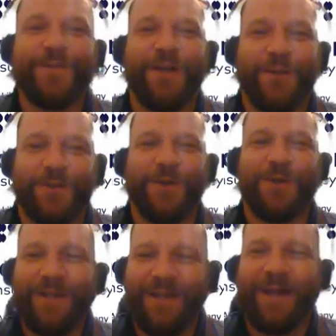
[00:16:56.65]
you know, so
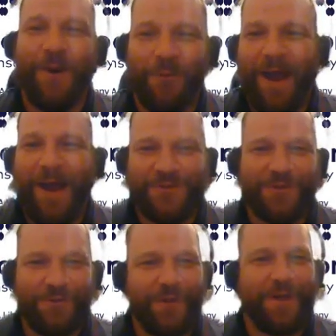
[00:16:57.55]
now we're
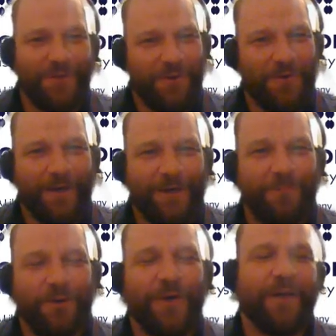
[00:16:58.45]
actually looking at the correct number.